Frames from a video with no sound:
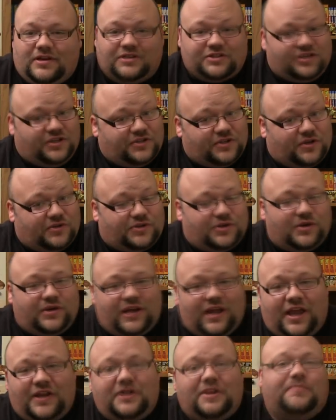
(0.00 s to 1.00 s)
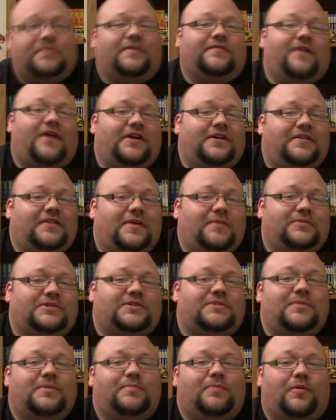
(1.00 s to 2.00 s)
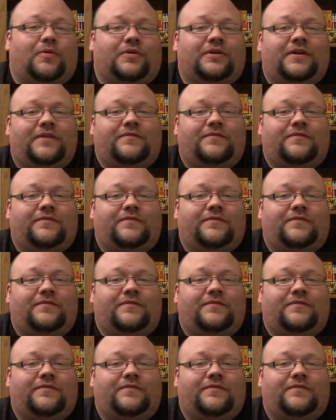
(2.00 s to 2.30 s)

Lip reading: And she's also gonna end up providing them with some important